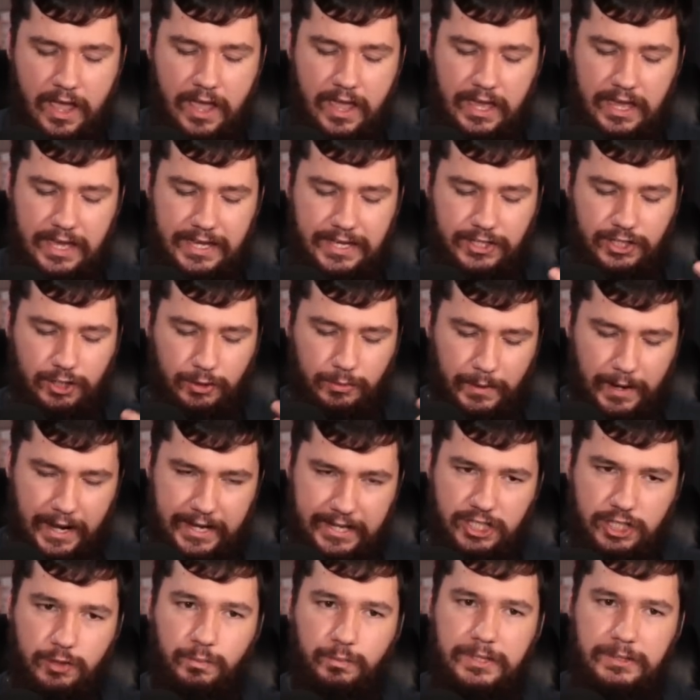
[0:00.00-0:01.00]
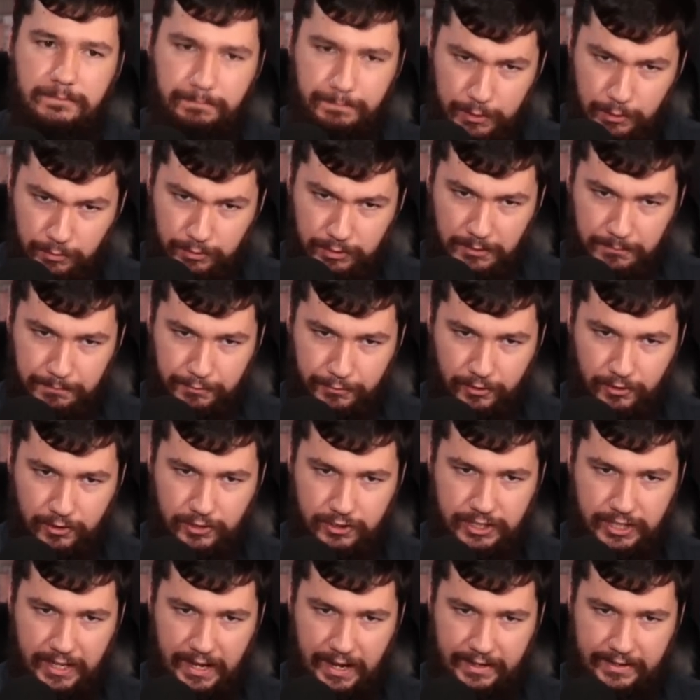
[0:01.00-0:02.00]
He tried to rebuild the
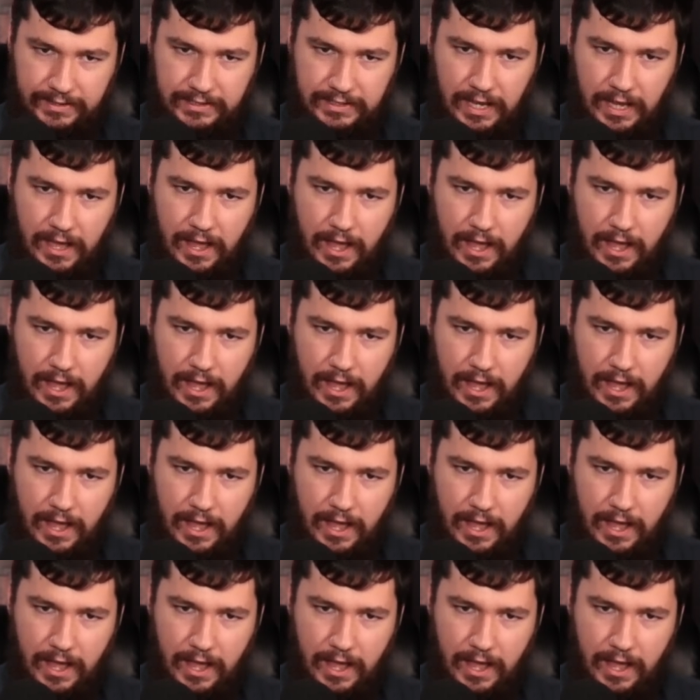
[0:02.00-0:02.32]
project,